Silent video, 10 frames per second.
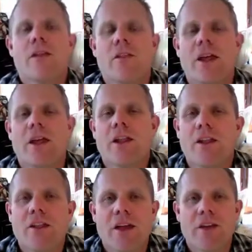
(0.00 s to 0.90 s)

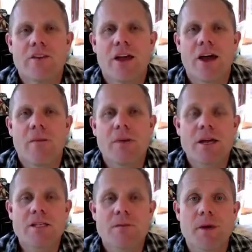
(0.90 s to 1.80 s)

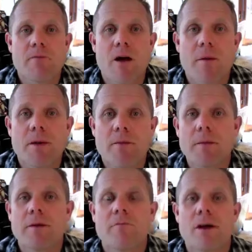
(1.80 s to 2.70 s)
Because of Mitt Romney
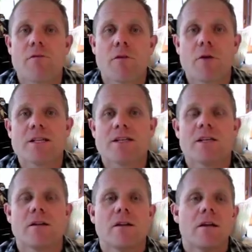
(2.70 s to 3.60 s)
running for
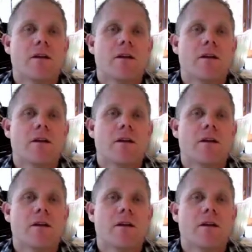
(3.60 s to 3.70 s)
president,